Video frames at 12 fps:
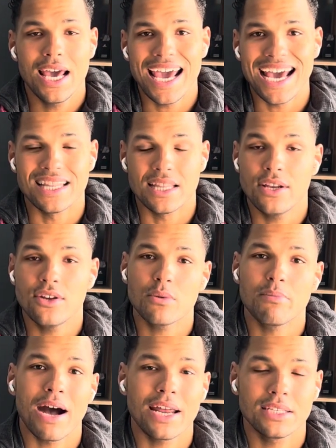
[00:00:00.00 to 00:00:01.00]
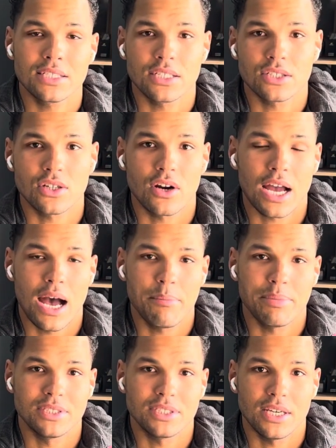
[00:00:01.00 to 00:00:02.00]
and then your body's gonna start
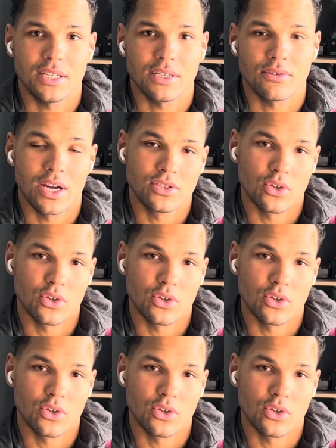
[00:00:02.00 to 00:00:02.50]
compensating, right?